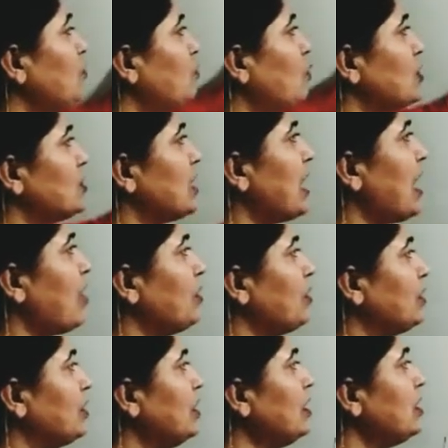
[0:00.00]
was having
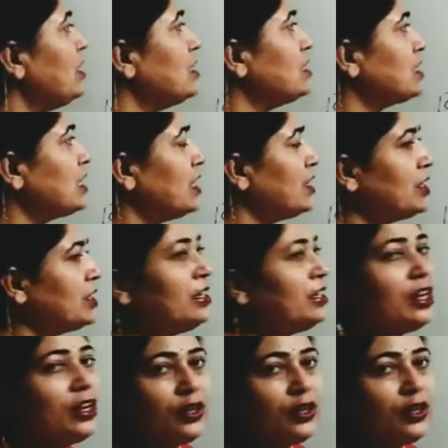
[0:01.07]
the certain